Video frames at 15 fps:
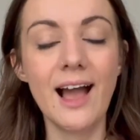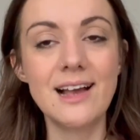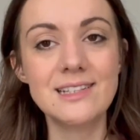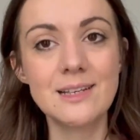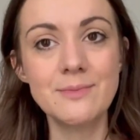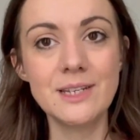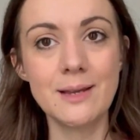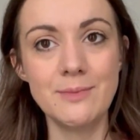I
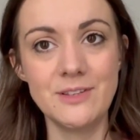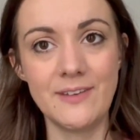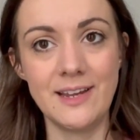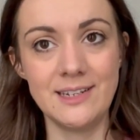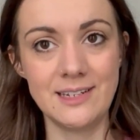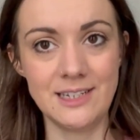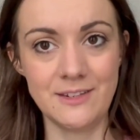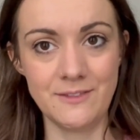sometimes
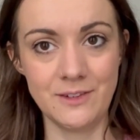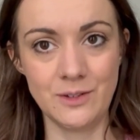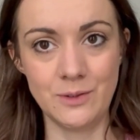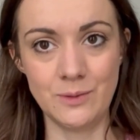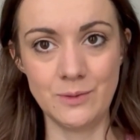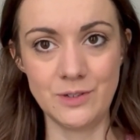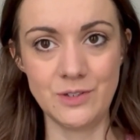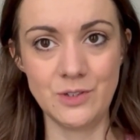find it
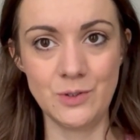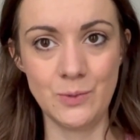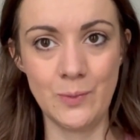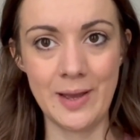difficult to